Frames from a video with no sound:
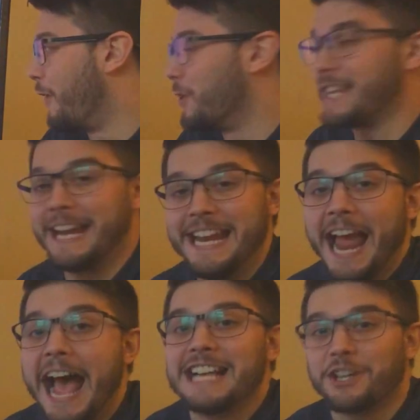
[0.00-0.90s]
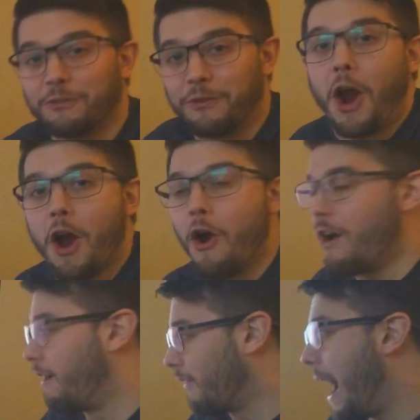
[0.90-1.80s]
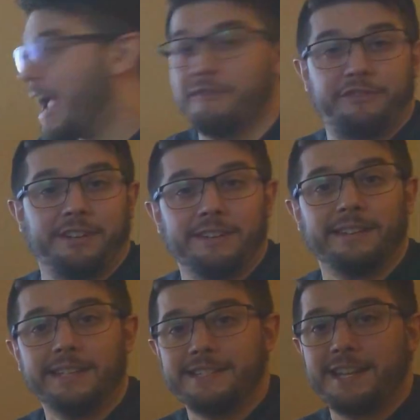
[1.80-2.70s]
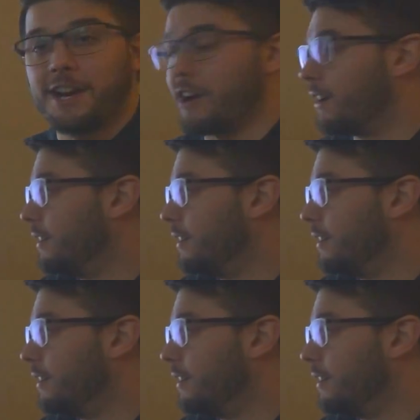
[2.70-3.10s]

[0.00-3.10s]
folks, and he has arrived. He's here.